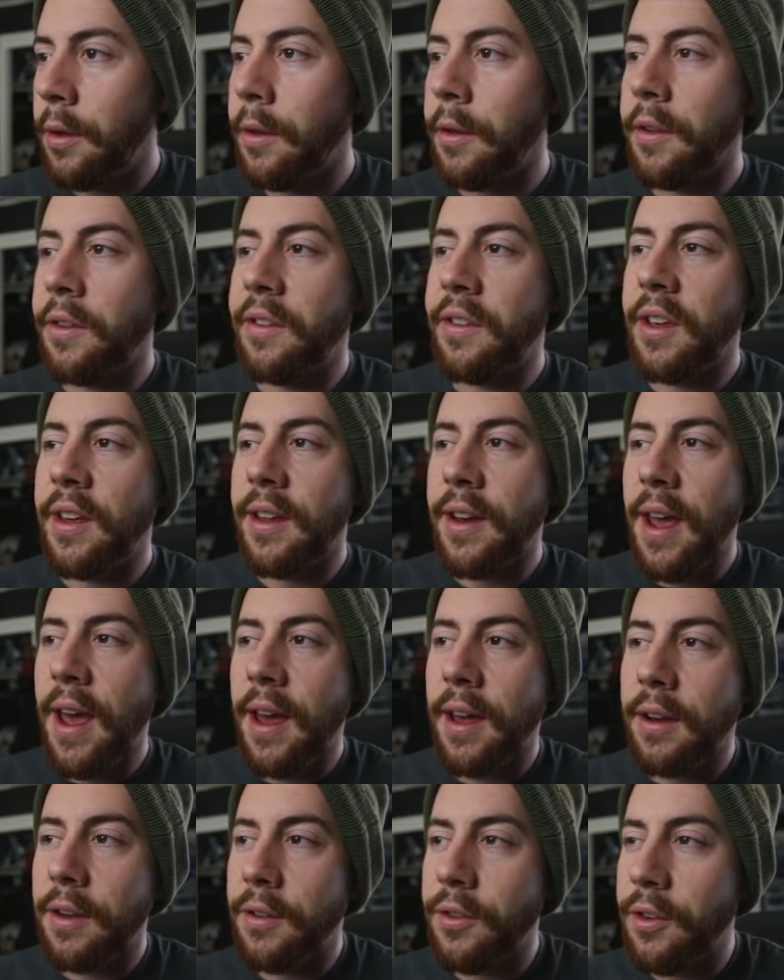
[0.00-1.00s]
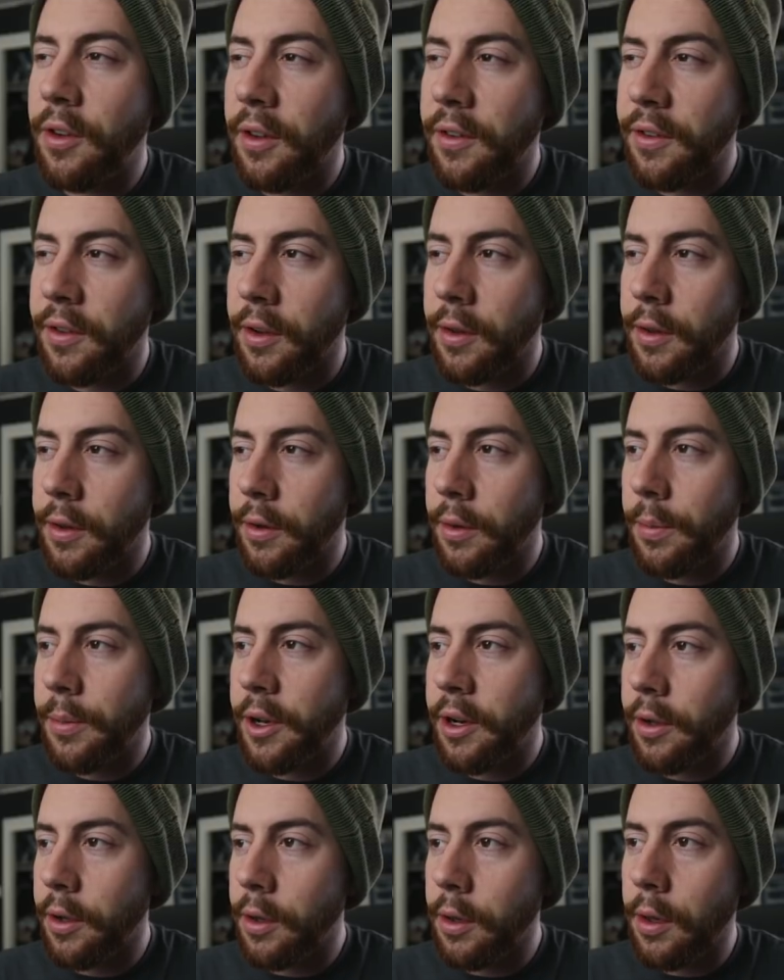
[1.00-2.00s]
You can see it added just a little
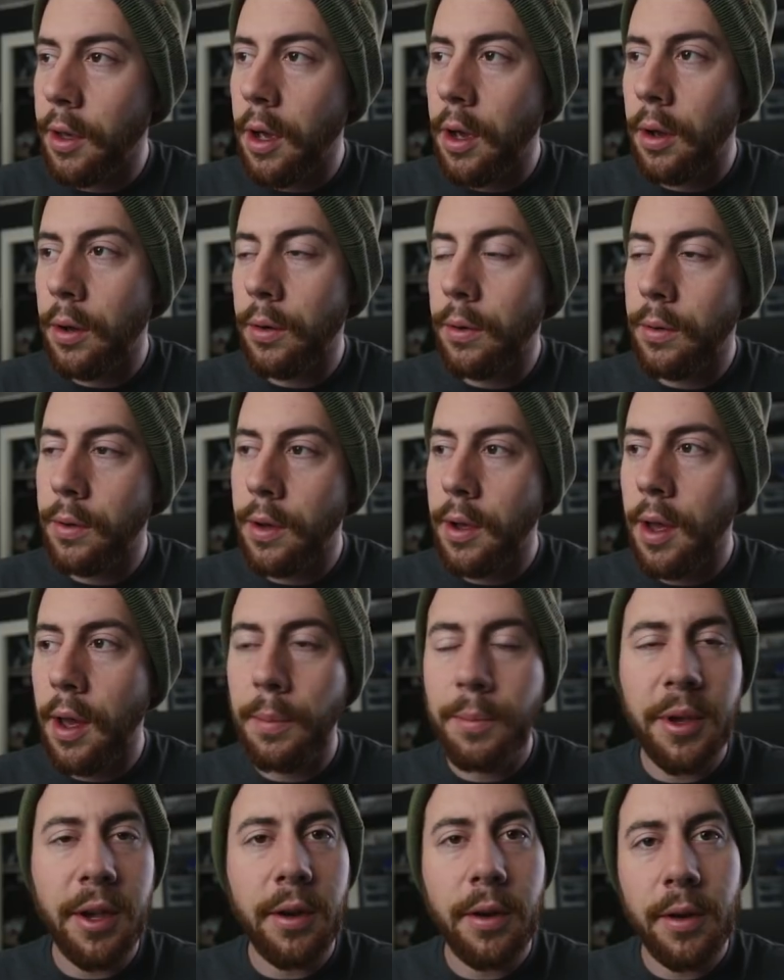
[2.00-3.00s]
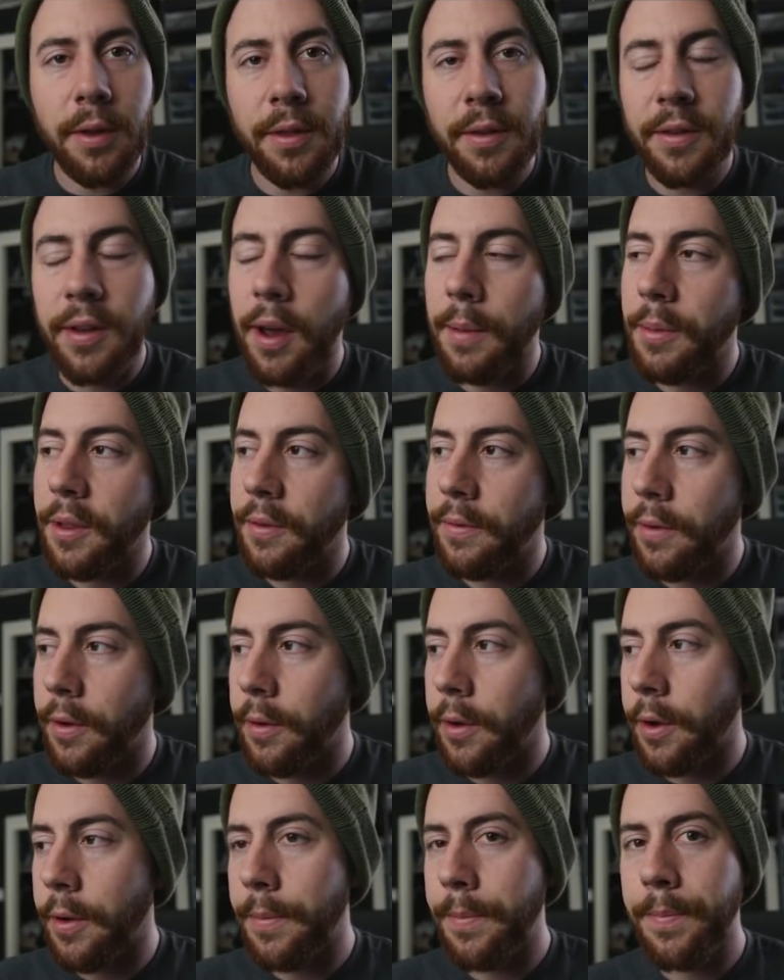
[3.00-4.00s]
bit of glow up here at the top of the
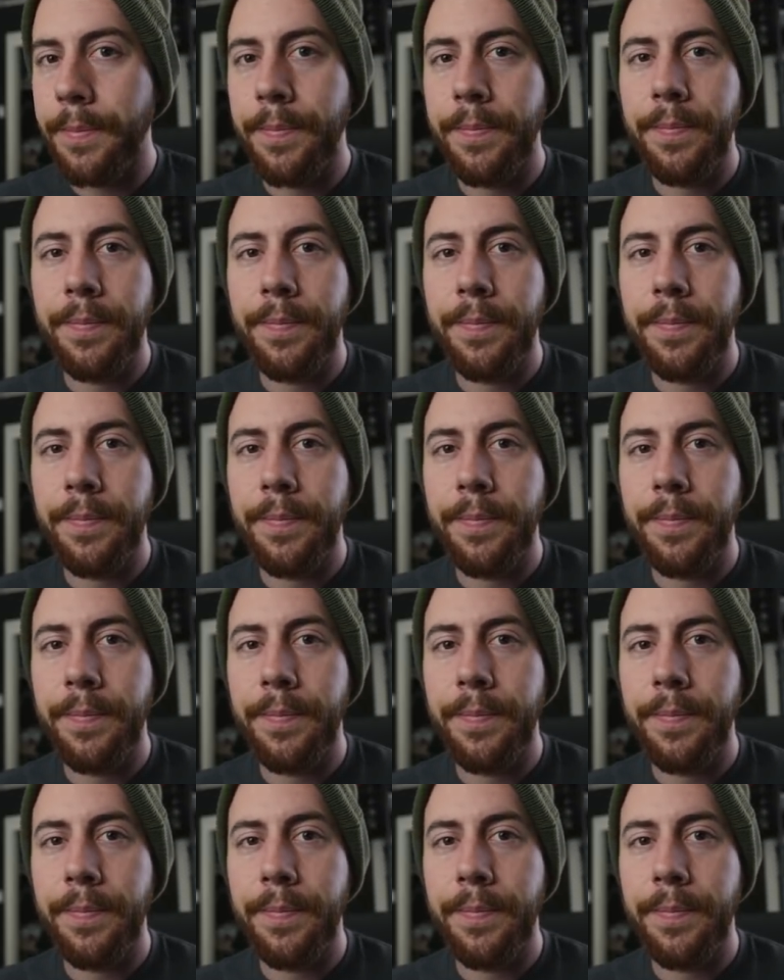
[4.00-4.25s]
photo. All